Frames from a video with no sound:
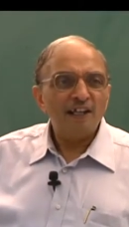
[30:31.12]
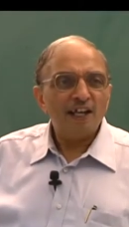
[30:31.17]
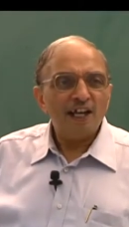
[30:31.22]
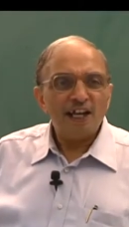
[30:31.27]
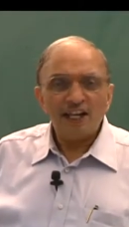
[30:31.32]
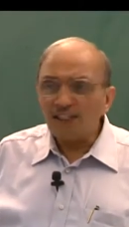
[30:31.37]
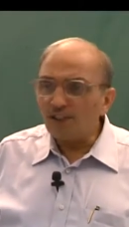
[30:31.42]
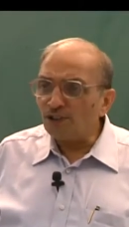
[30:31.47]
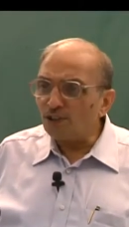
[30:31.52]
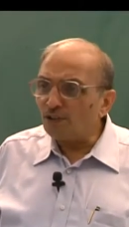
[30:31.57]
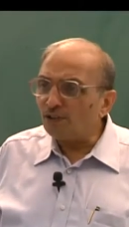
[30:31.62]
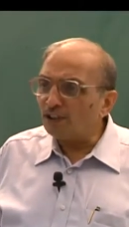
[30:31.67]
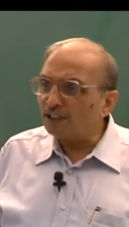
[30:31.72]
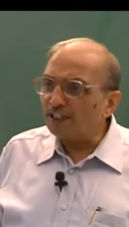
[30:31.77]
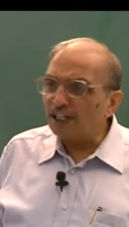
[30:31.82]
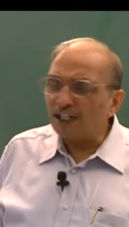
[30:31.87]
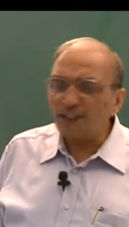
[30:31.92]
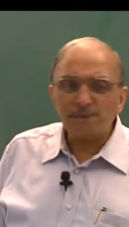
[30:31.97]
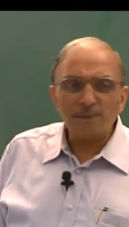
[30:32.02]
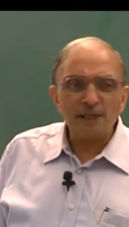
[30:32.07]
And you know what
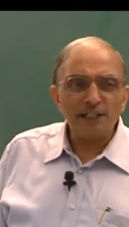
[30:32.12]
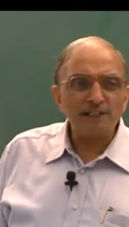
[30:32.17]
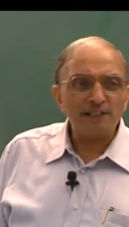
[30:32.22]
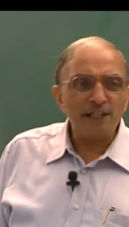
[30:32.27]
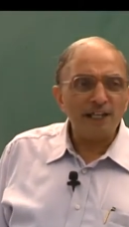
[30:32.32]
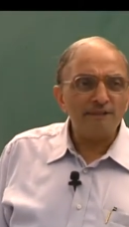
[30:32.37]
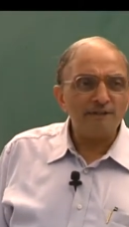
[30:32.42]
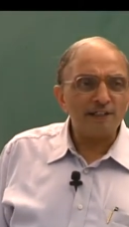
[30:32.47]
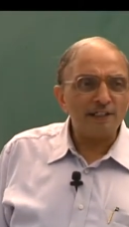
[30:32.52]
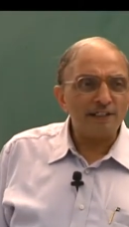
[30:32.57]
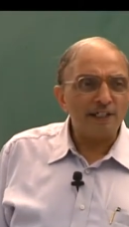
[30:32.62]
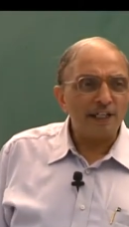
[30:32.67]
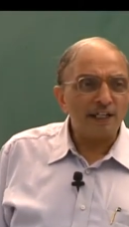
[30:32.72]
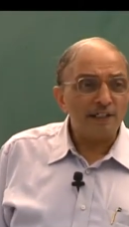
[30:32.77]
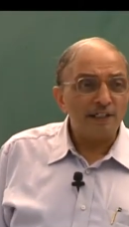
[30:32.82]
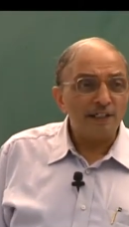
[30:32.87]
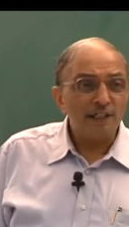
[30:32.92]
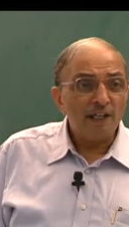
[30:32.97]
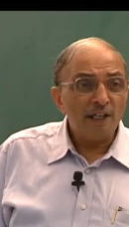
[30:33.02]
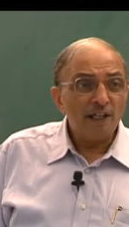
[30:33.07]
that bus driver said?
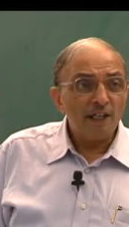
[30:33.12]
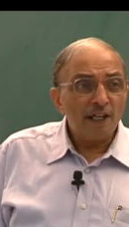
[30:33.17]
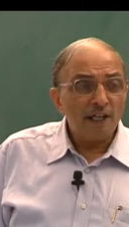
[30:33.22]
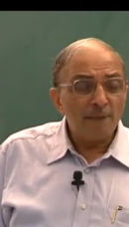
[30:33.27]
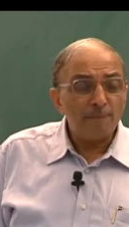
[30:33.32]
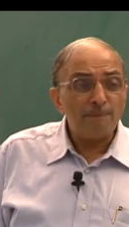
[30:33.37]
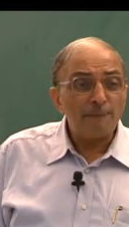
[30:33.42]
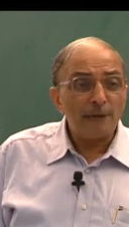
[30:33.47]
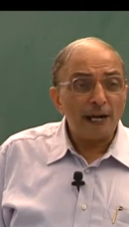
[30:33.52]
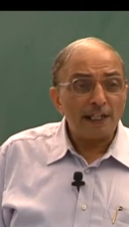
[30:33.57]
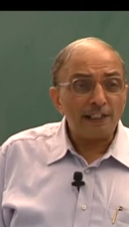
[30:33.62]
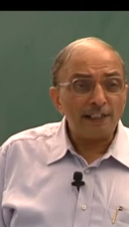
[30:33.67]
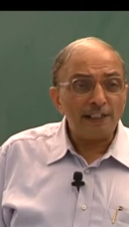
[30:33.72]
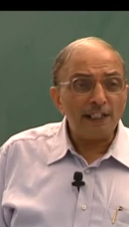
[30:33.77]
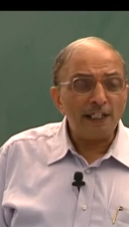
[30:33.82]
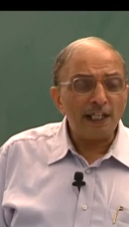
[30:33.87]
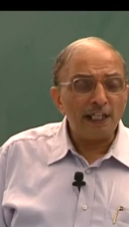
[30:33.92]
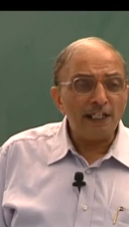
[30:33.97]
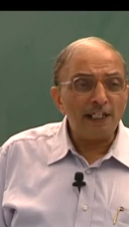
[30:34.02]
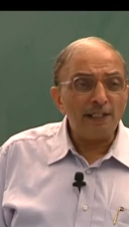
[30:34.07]
A
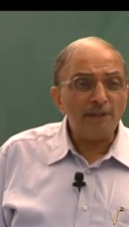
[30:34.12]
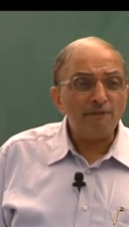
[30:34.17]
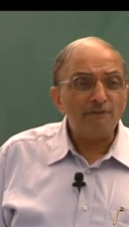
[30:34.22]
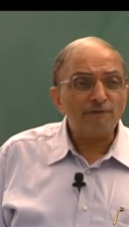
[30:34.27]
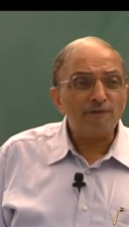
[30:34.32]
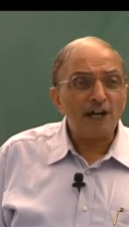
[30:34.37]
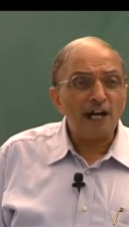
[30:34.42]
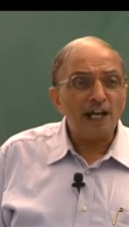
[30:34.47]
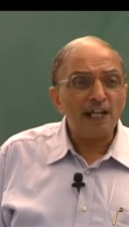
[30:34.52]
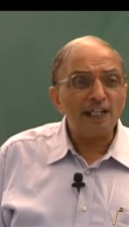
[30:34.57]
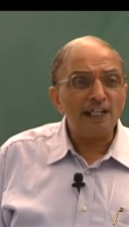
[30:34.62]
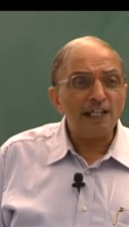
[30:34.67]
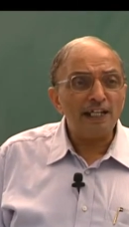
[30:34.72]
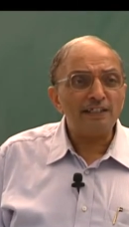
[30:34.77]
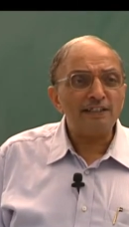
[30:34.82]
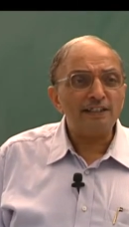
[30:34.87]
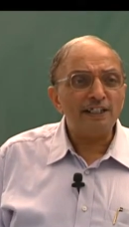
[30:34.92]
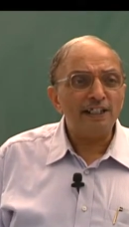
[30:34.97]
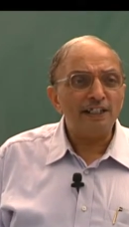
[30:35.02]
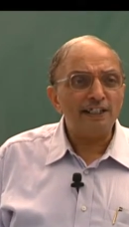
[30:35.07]
practically far
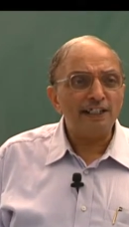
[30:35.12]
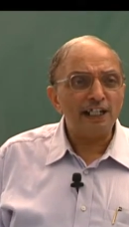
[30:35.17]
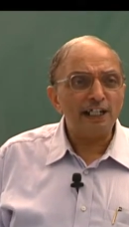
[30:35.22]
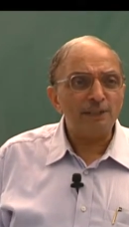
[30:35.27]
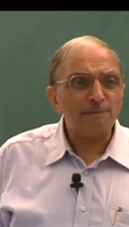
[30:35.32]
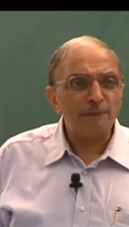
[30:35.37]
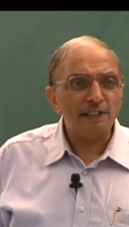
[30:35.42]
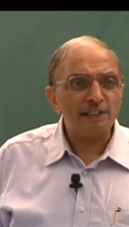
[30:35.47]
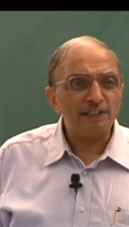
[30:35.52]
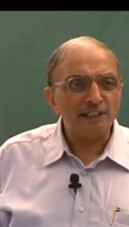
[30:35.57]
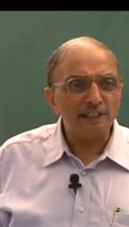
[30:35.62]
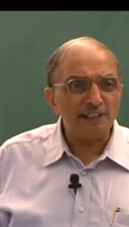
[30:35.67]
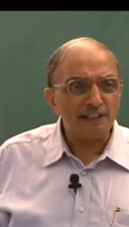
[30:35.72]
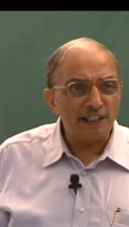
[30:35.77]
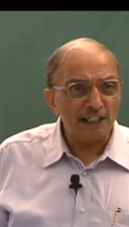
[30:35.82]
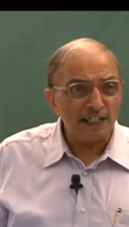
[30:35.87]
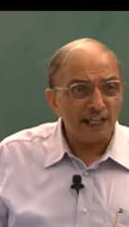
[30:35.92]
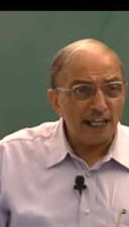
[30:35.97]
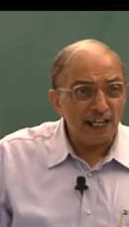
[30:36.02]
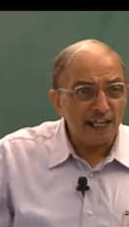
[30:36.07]
less literate person
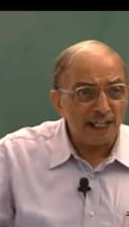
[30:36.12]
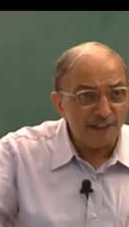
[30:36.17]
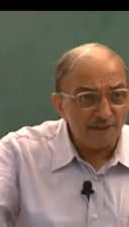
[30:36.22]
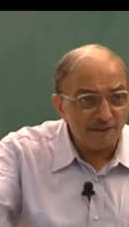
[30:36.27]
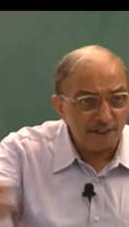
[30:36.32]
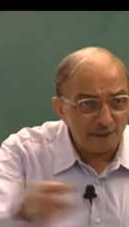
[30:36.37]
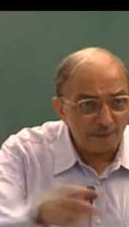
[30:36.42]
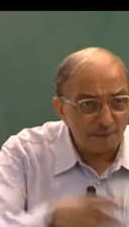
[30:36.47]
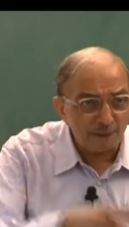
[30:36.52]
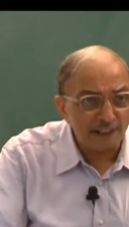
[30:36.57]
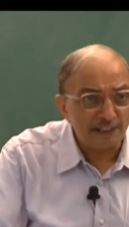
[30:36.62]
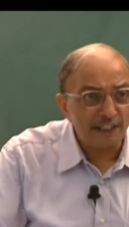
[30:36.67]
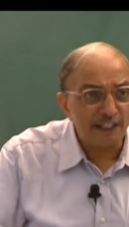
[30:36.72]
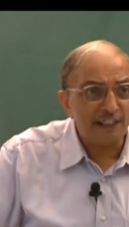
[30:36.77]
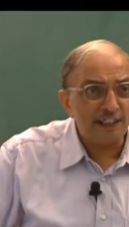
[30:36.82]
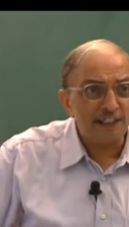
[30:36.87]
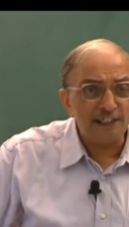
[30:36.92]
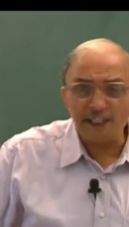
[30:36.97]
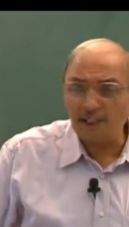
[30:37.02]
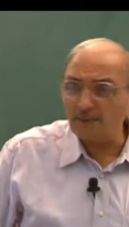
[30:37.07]
than anyone
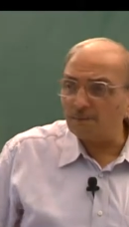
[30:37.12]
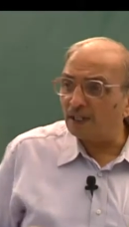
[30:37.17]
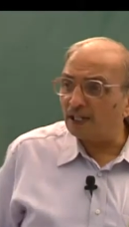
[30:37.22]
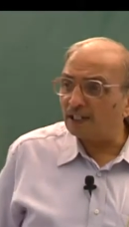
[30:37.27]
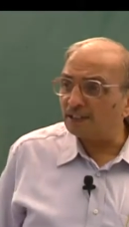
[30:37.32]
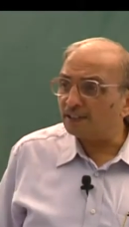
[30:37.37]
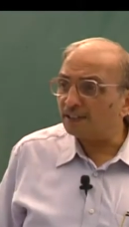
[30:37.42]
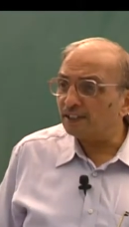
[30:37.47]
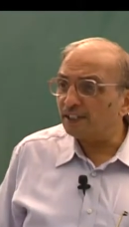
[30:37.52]
present in that bus.